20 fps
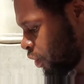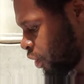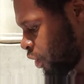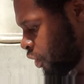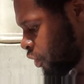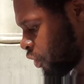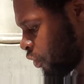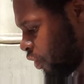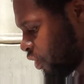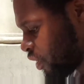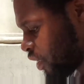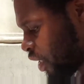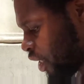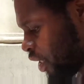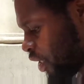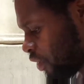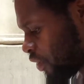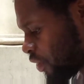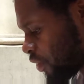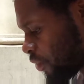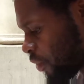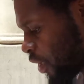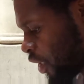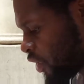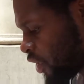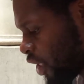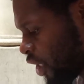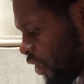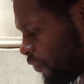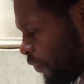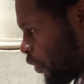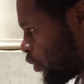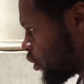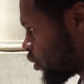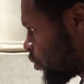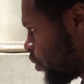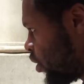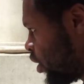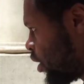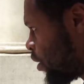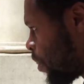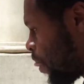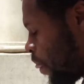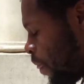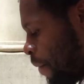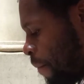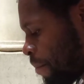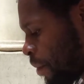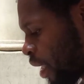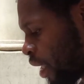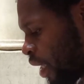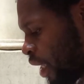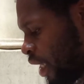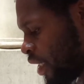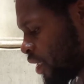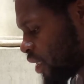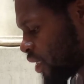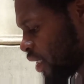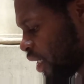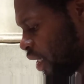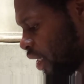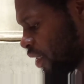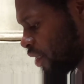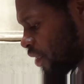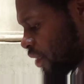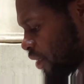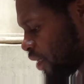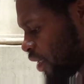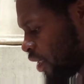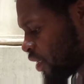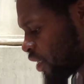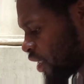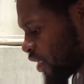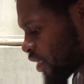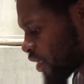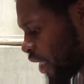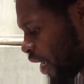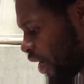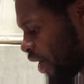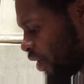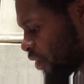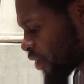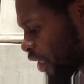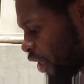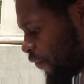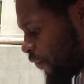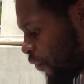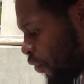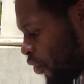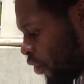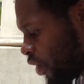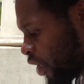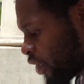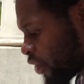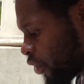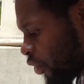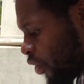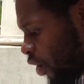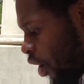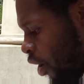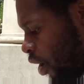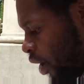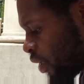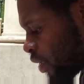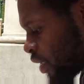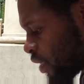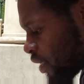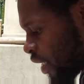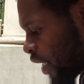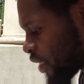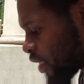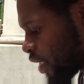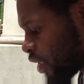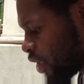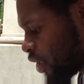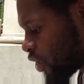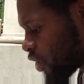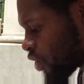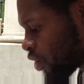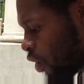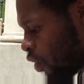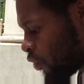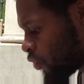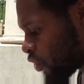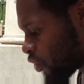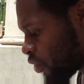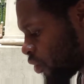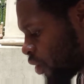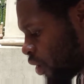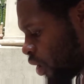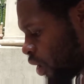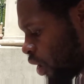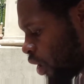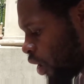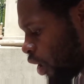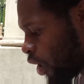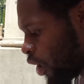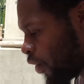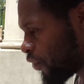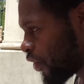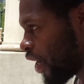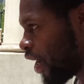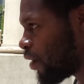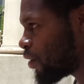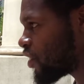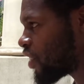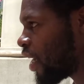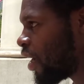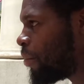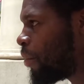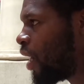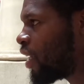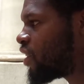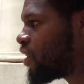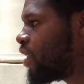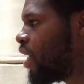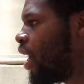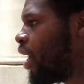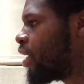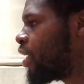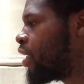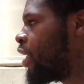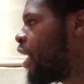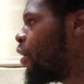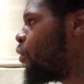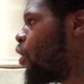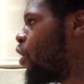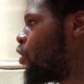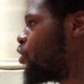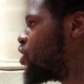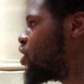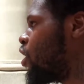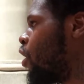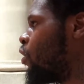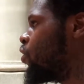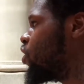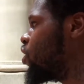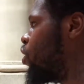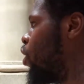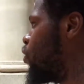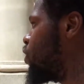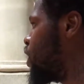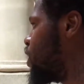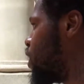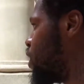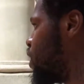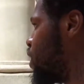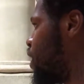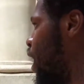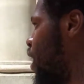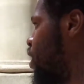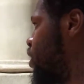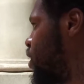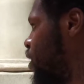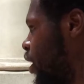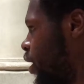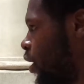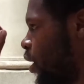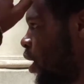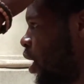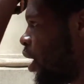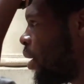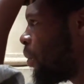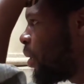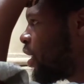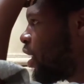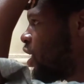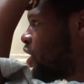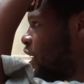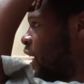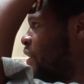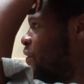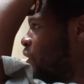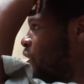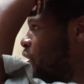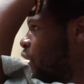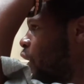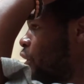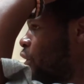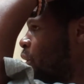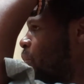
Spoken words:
So it says verse 3, it says, thou therefore endure hardness as a good soldier of Yahushua Mashiach. And that word soldier goes into solitaire, because even though you